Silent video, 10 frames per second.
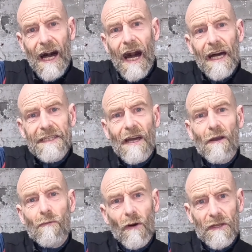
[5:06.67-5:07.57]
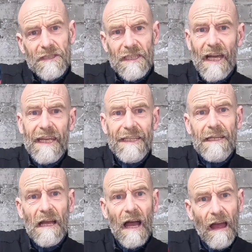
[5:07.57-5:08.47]
I don't want to
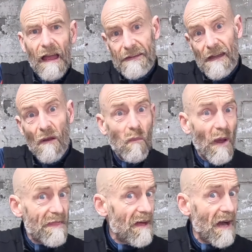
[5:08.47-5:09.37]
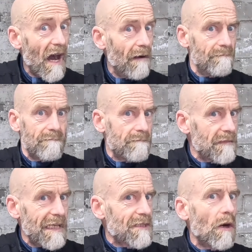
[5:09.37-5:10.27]
say, you know, whether.
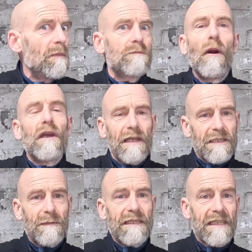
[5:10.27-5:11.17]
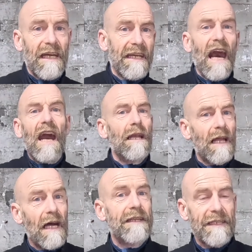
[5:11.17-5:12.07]
It's almost pointless me saying, I
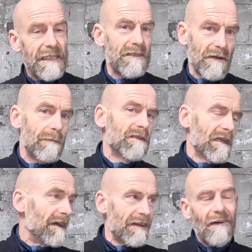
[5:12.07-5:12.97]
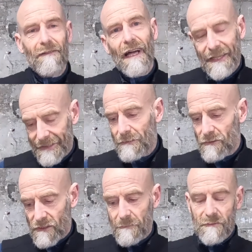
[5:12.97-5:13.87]
like these grips, I don't like those
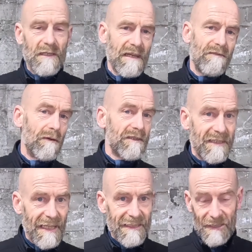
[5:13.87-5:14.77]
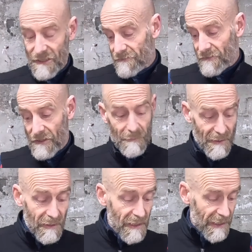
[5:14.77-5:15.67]
grips, because everyone's tastes are different. I
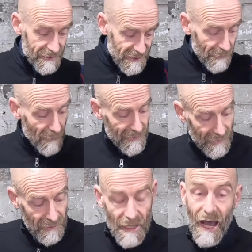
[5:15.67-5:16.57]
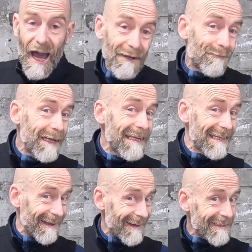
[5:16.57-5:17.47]
mean, in the same way that I really
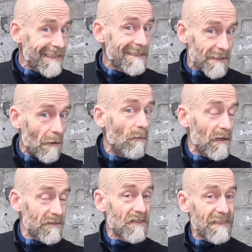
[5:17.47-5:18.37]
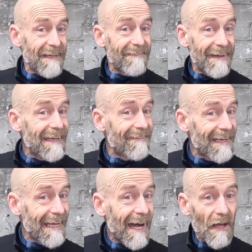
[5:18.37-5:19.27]
like these gum ones because they're really,
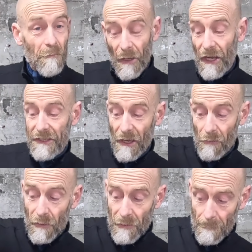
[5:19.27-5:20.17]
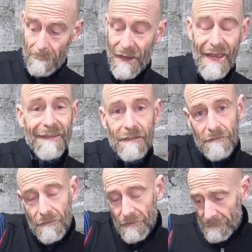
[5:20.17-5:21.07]
really hard, but I know Mick
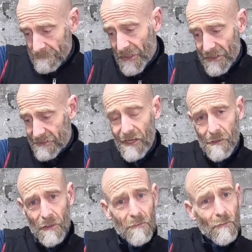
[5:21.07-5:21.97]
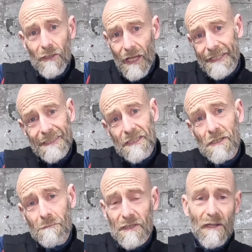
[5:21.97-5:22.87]
Kirkman will like the
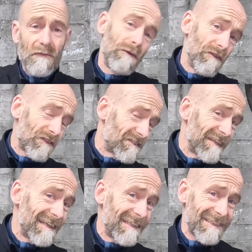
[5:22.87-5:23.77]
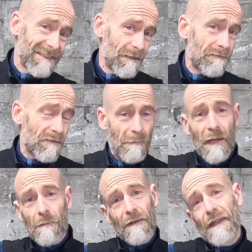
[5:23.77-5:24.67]
super soft ones because he likes a soft
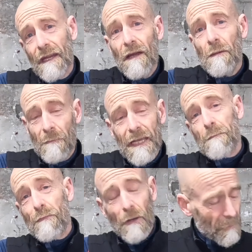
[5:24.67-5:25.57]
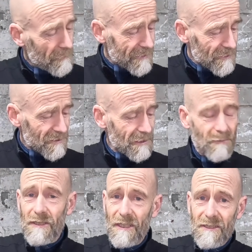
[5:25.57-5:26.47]
grip. But then Mick probably doesn't
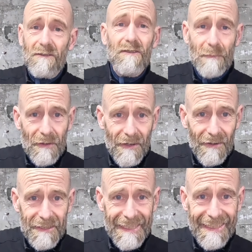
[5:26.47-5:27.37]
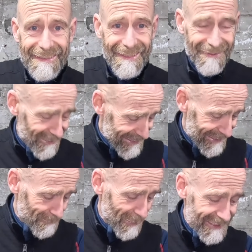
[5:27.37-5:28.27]
use surgical spirit on his hands on a
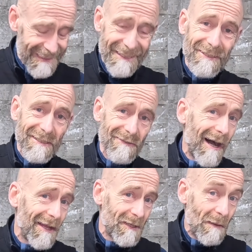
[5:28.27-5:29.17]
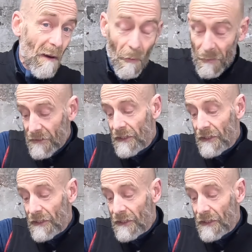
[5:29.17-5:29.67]
regular basis just to harden them up.